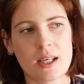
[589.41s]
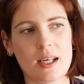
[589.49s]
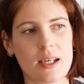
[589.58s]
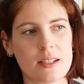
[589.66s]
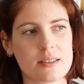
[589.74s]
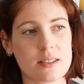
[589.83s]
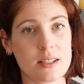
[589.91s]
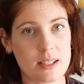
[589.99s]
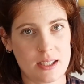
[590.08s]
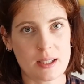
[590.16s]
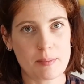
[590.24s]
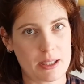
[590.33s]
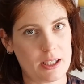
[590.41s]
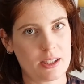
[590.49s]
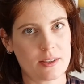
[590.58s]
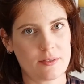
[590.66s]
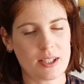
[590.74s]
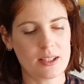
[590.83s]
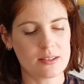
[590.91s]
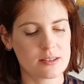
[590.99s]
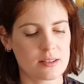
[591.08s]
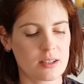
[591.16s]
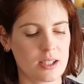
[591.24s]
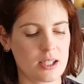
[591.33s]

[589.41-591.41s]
and knit a Pelica vest,